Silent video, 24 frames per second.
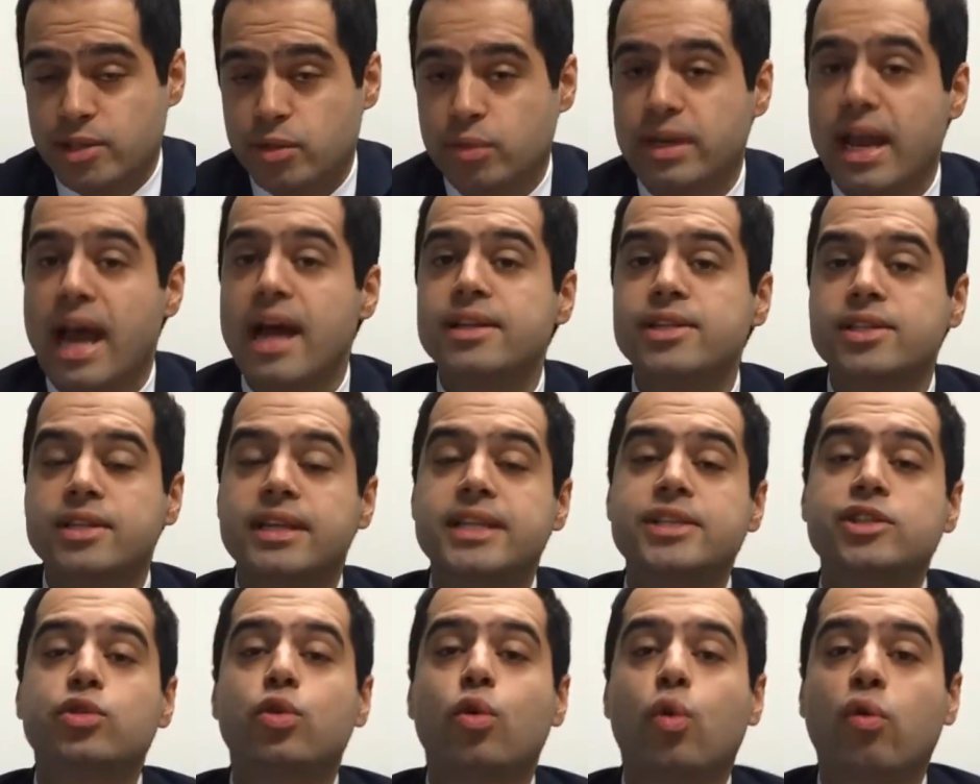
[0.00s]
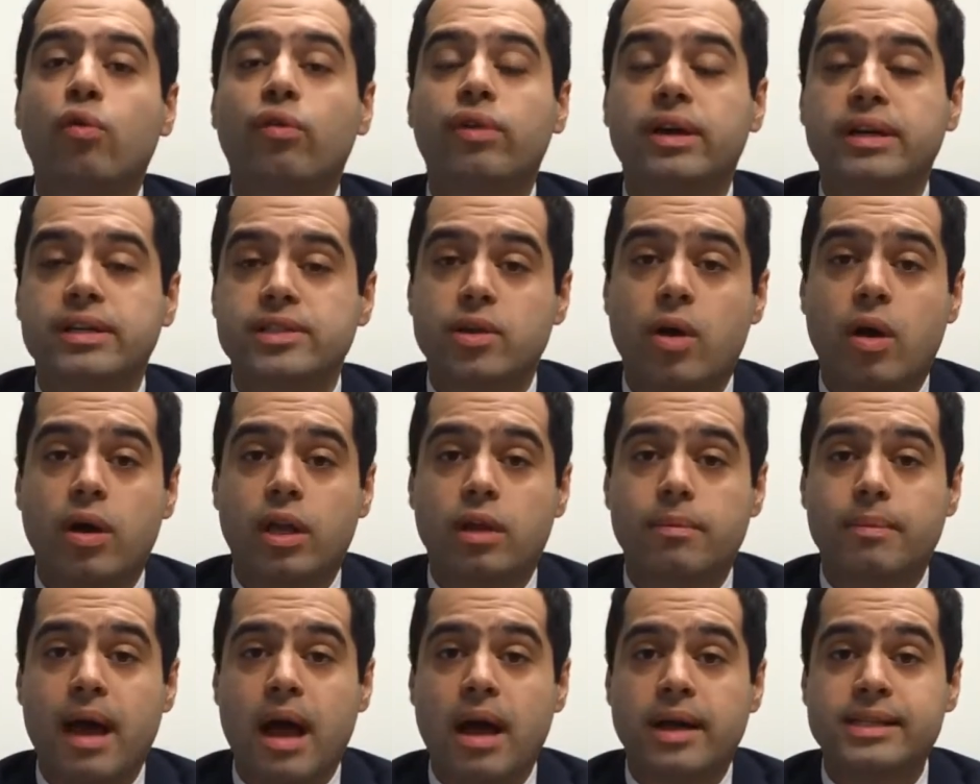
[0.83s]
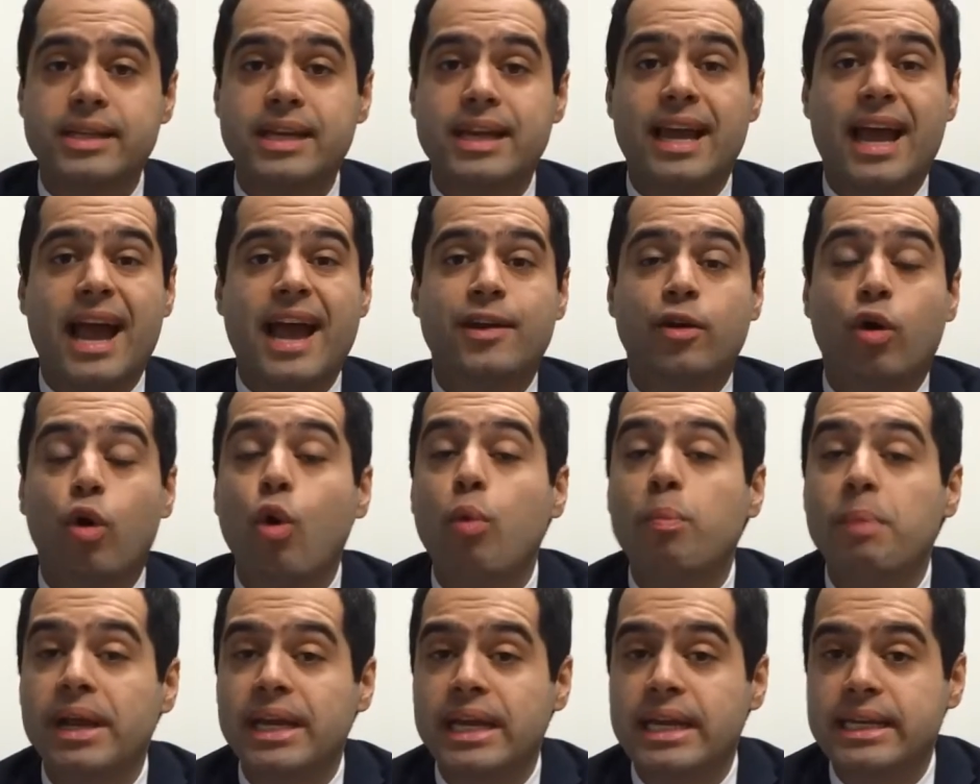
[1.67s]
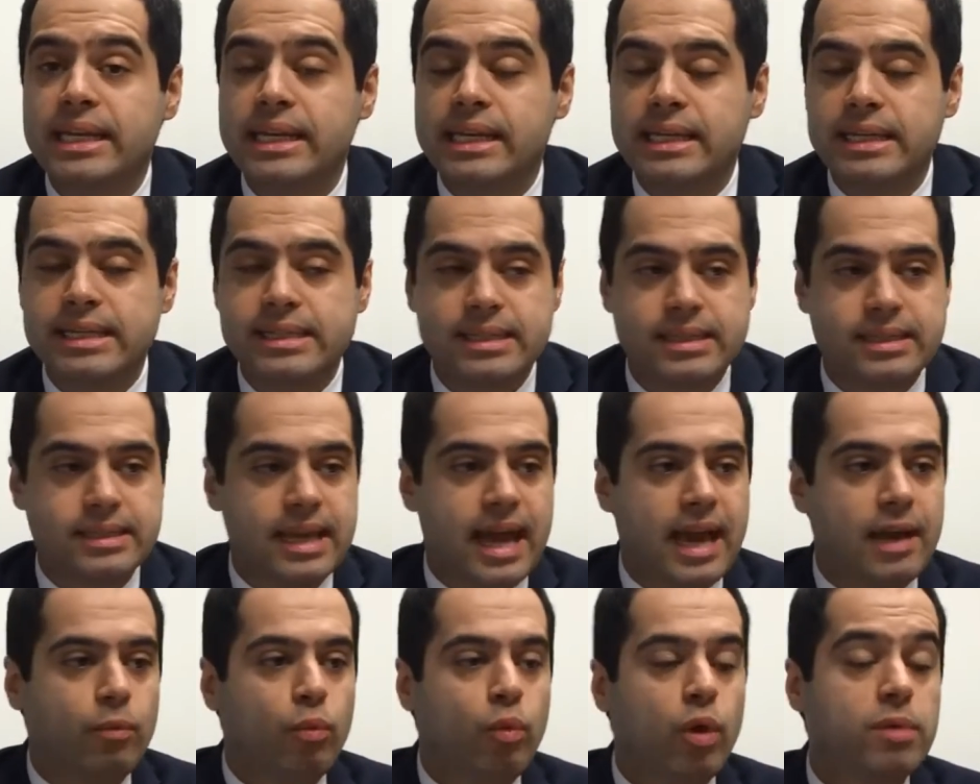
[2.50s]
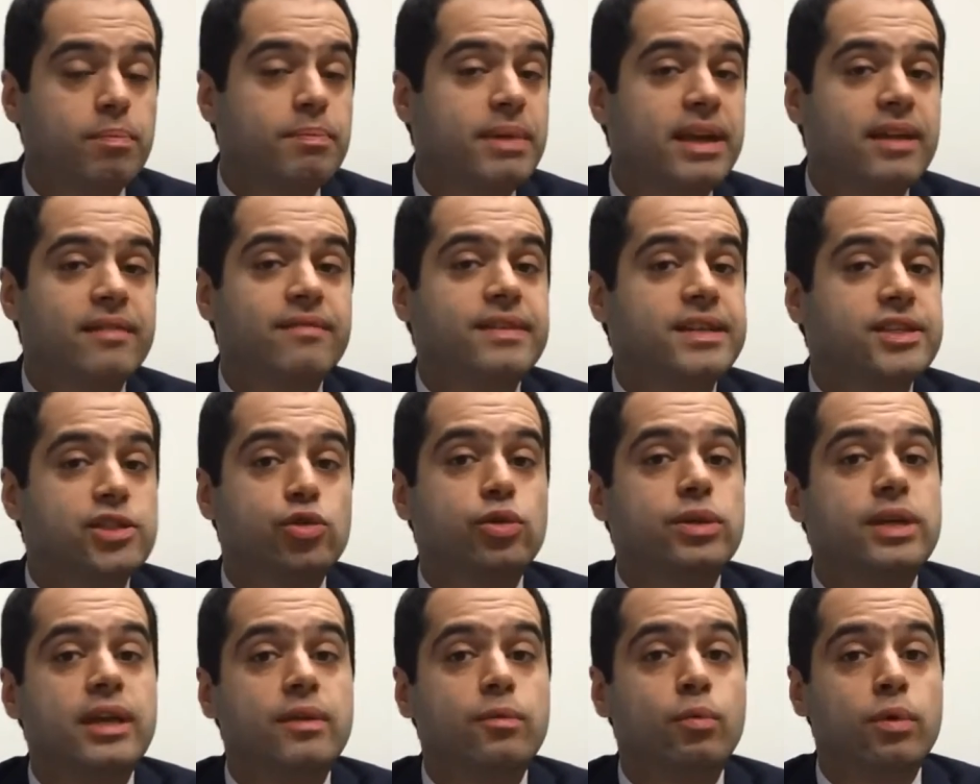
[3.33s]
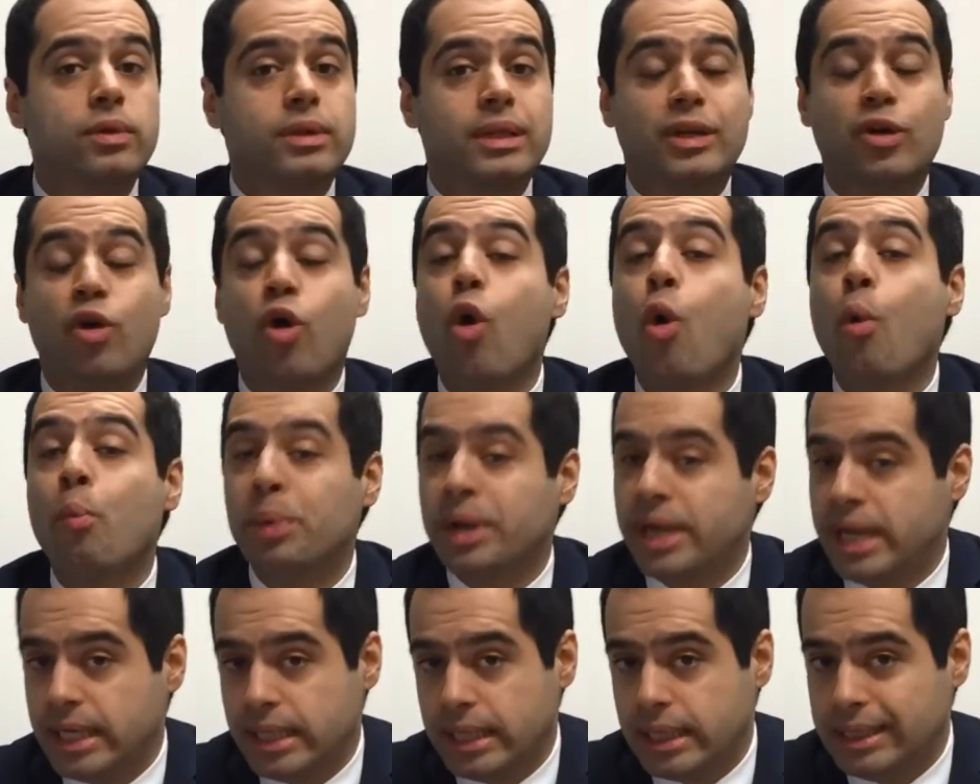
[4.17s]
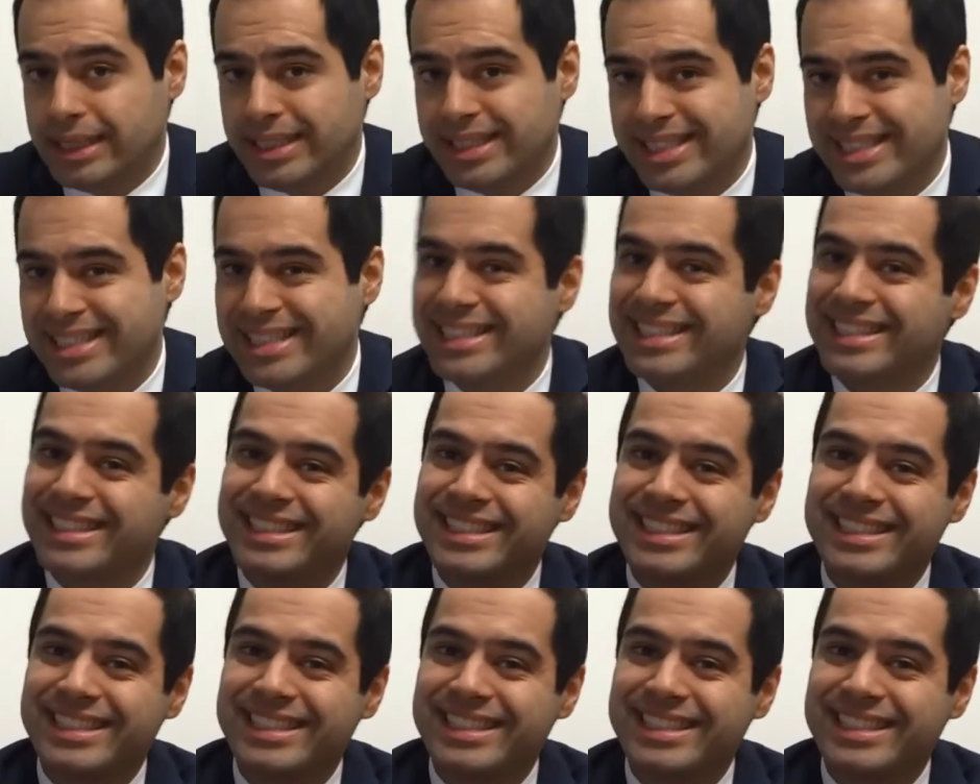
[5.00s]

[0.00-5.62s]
So now let's go over and talk about an open-ended leases and what benefits you get with an open-ended lease.